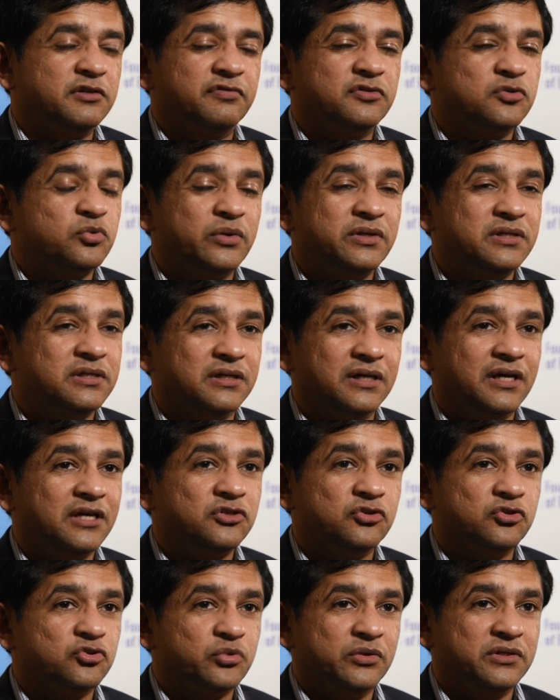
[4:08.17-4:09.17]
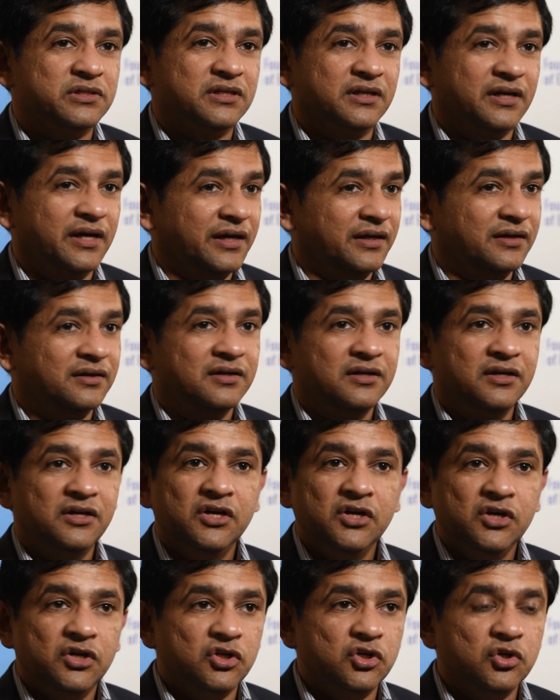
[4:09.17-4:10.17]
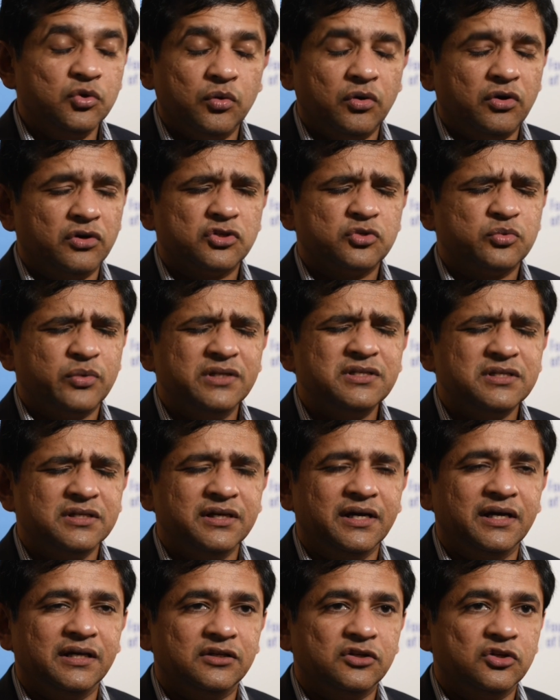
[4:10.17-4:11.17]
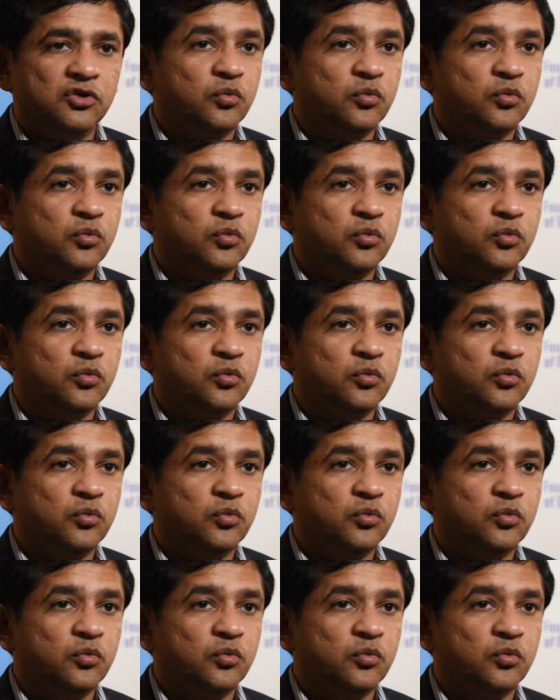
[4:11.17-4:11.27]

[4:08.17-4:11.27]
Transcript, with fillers: of 28 or 29, you are 28.